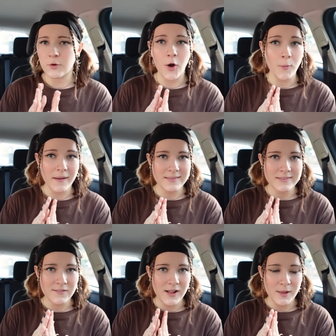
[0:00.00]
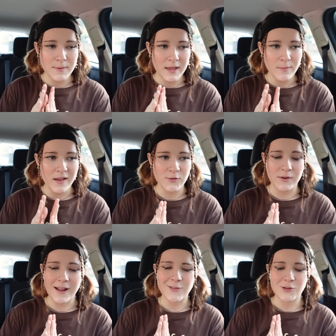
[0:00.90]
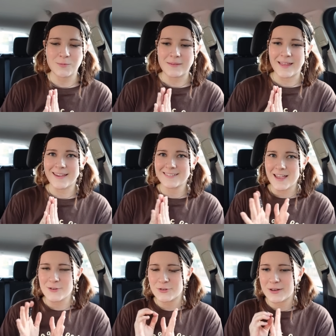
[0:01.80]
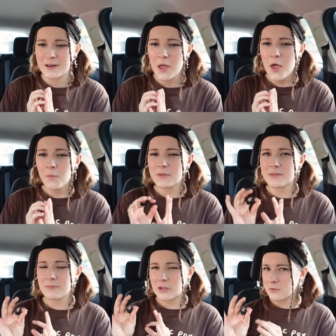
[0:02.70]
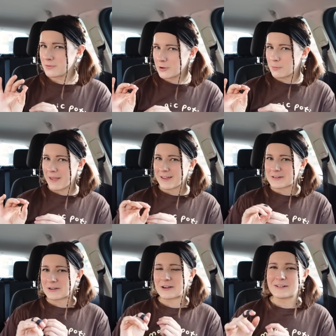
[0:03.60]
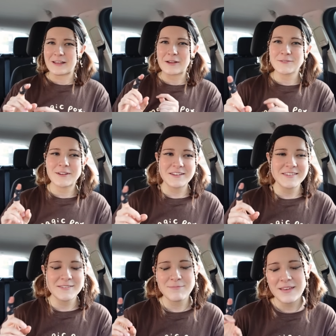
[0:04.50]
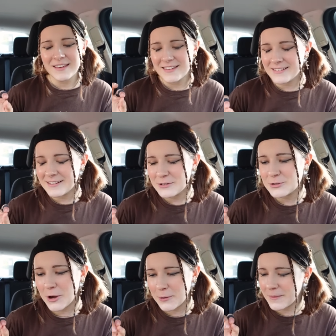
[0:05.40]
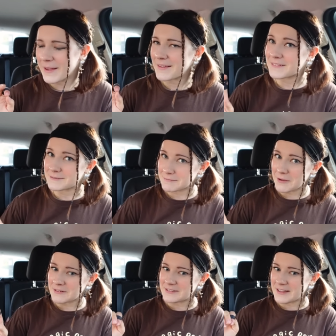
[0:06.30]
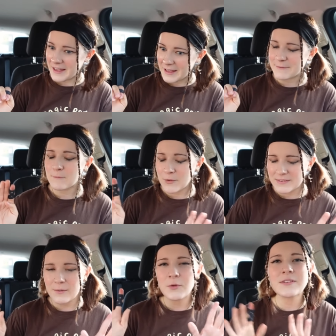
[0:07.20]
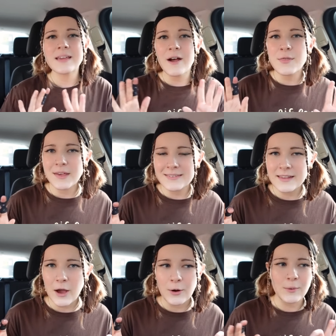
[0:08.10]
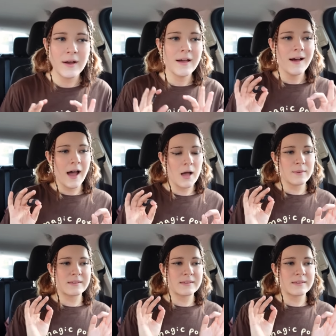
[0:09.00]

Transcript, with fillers: romance developing because right now it's just been like tension with some cute little banter. Like Reese, he's a little charming, not gonna lie. We'll see, we'll see how things go. I'm